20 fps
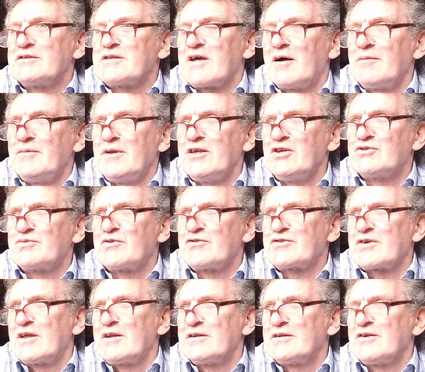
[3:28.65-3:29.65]
Tom Leach was
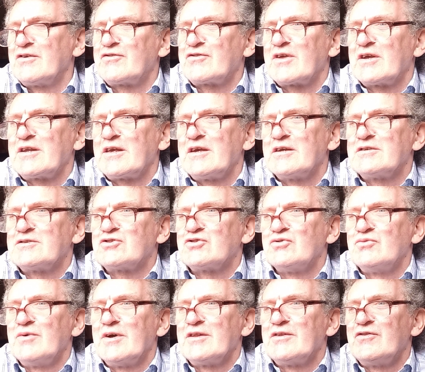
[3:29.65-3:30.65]
telling us that he had 2
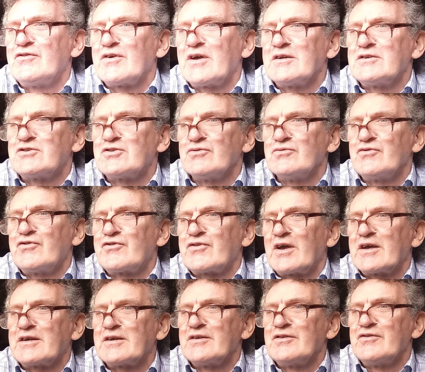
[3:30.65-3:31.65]
wins and 2
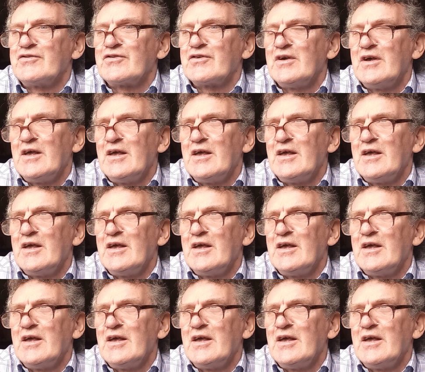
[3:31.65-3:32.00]
seconds